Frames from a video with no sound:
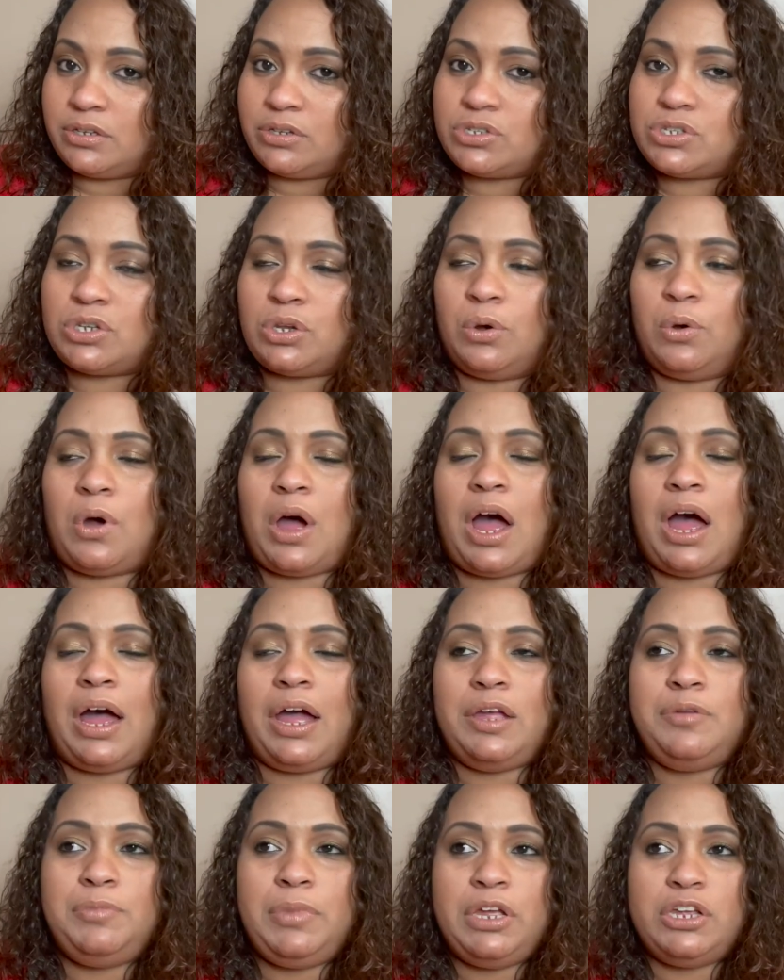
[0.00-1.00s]
So
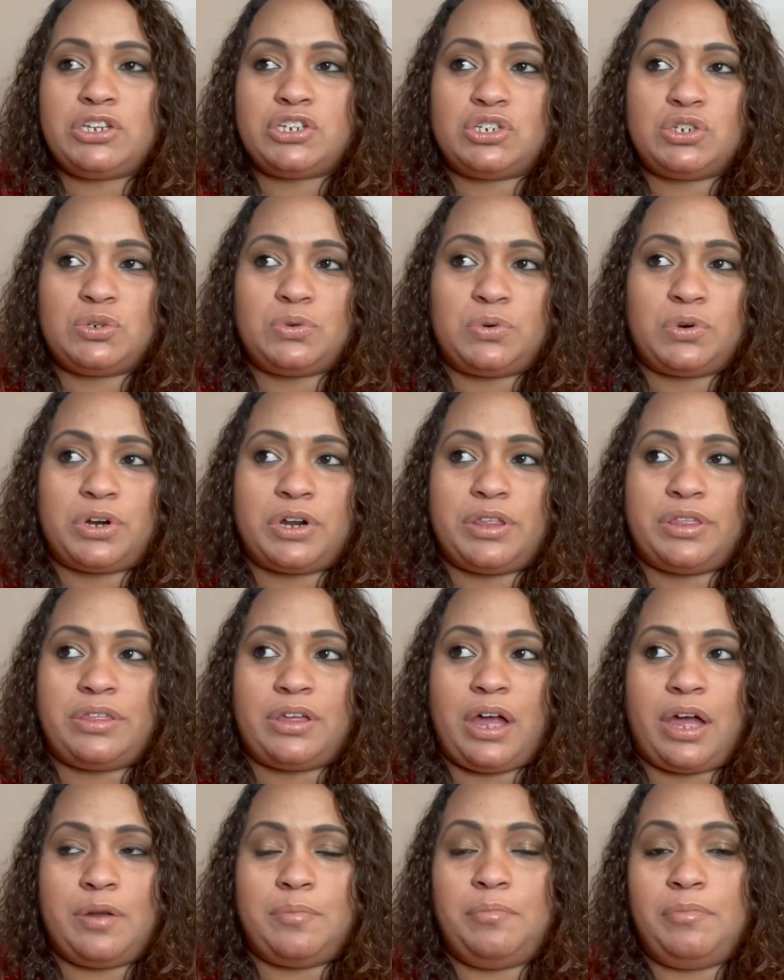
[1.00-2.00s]
I make sure
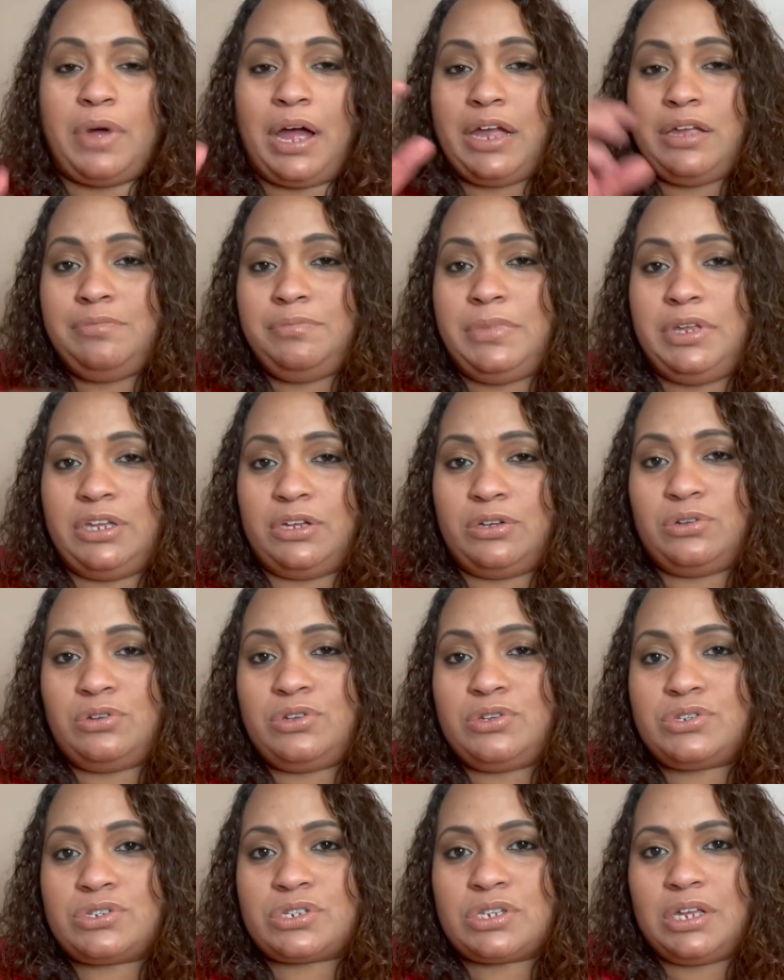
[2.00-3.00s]
that my
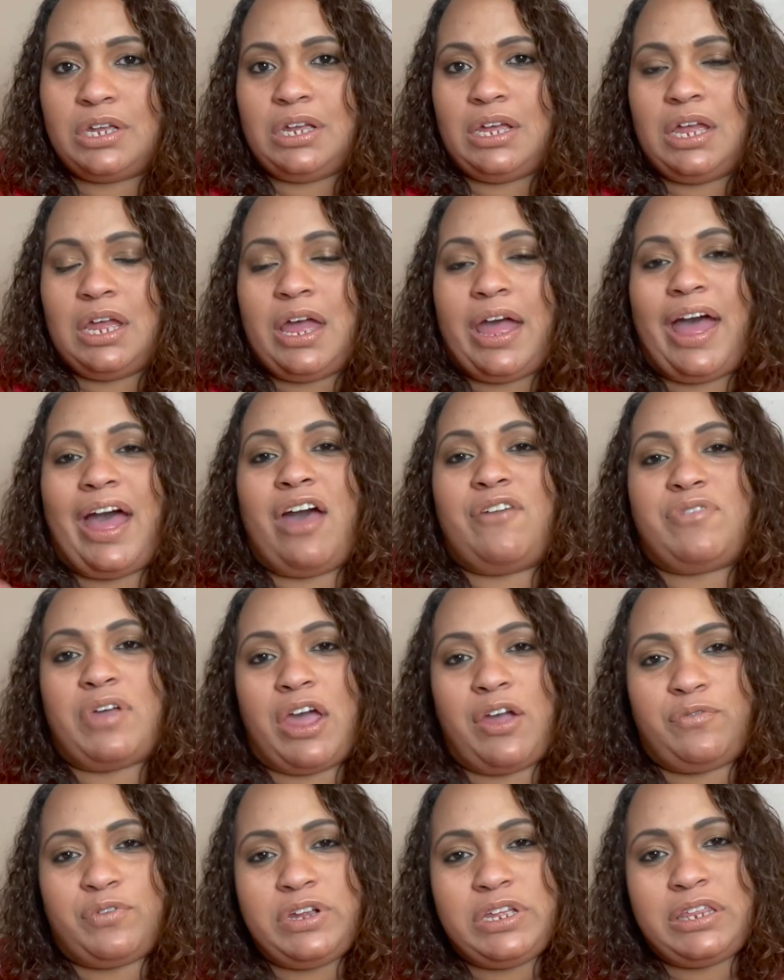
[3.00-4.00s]
meals have
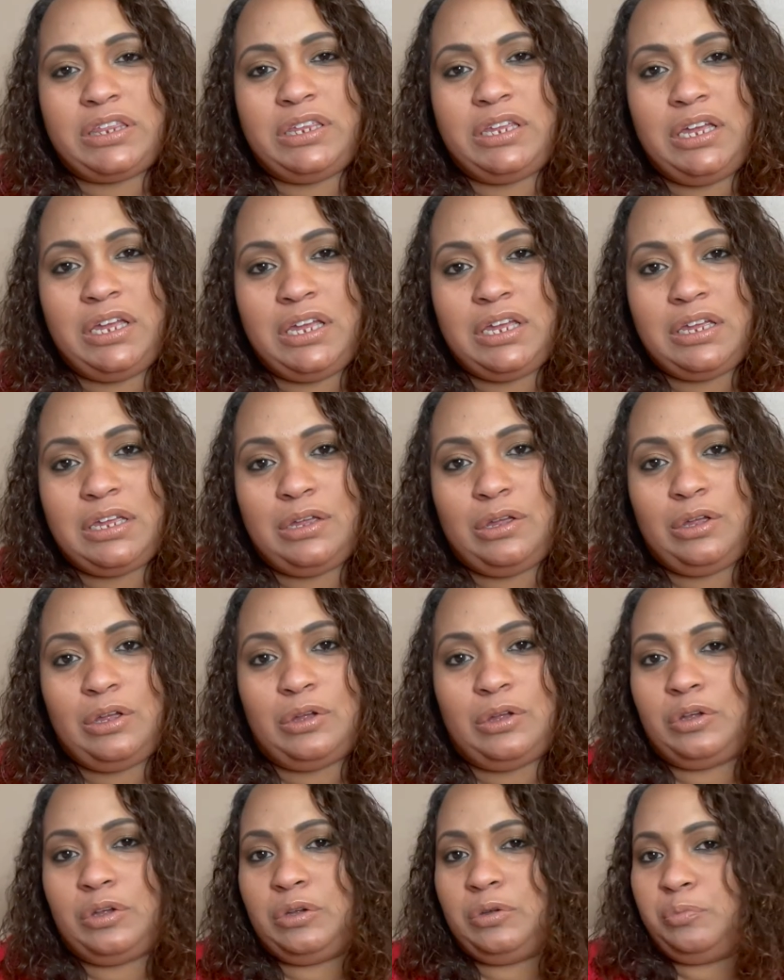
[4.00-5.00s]
everything
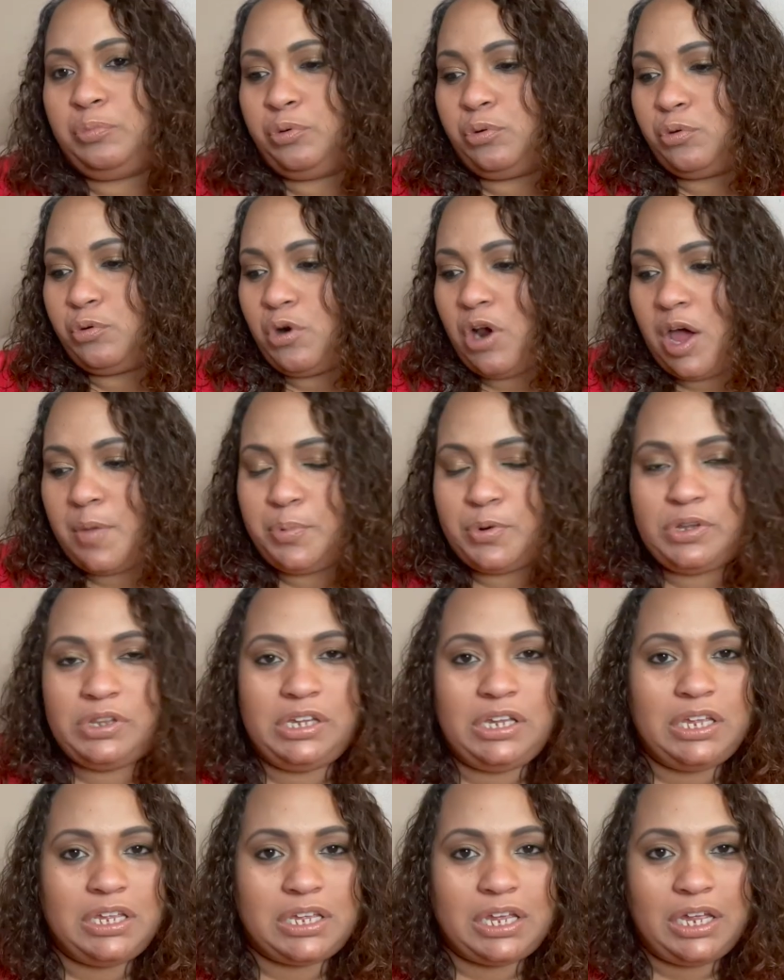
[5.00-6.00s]

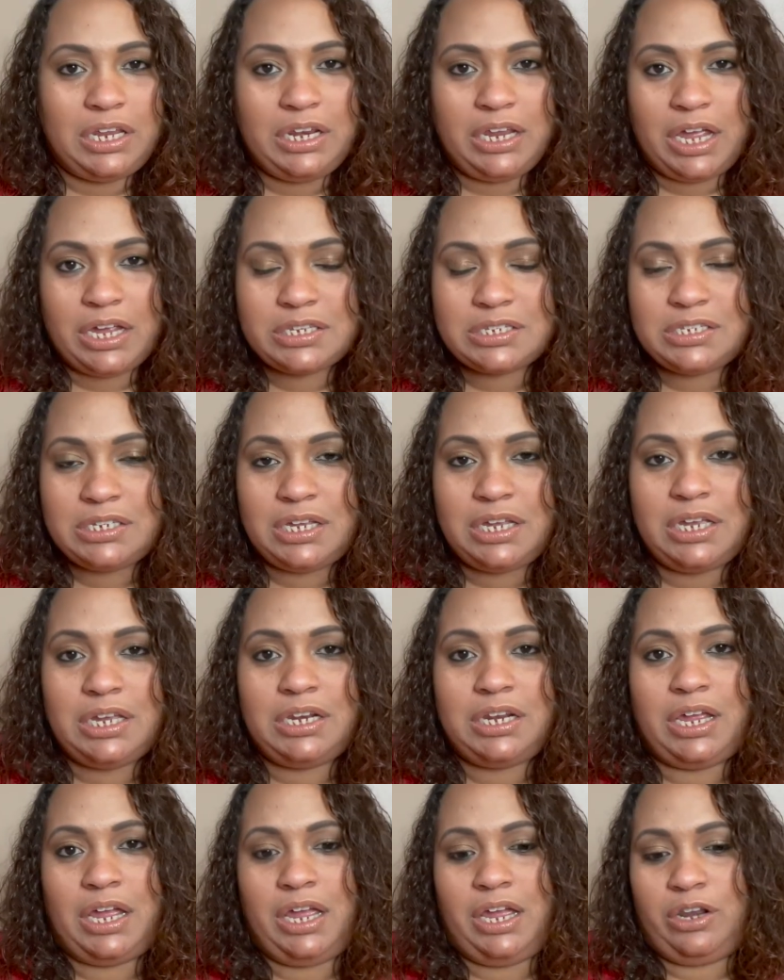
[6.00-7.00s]
properly connected
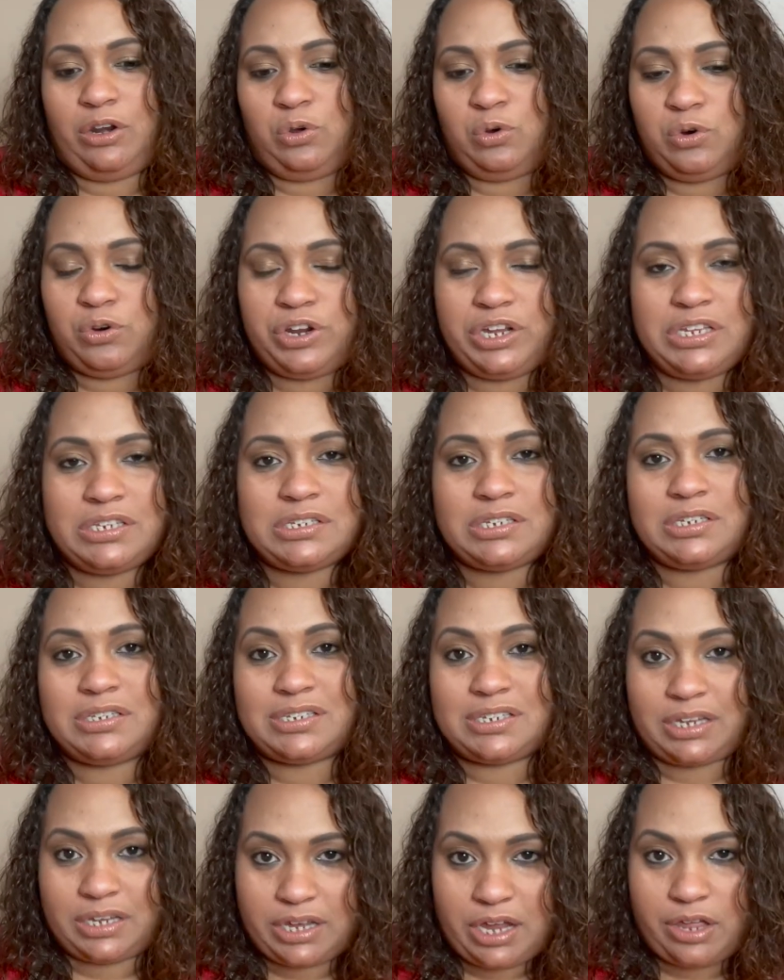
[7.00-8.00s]
and oriented
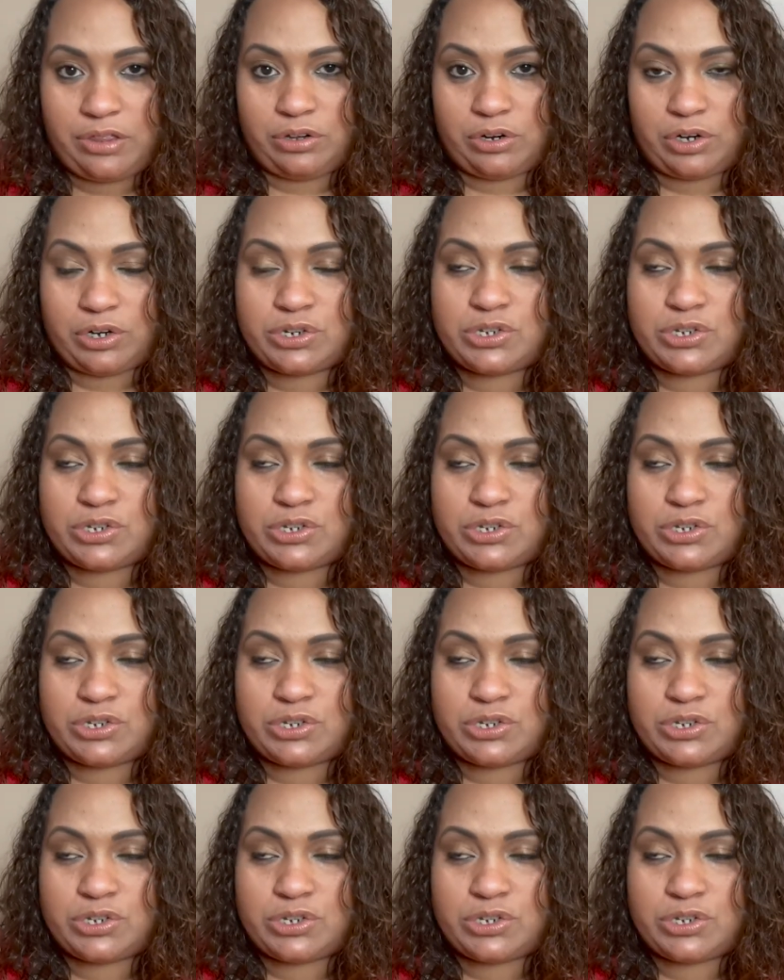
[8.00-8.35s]
together.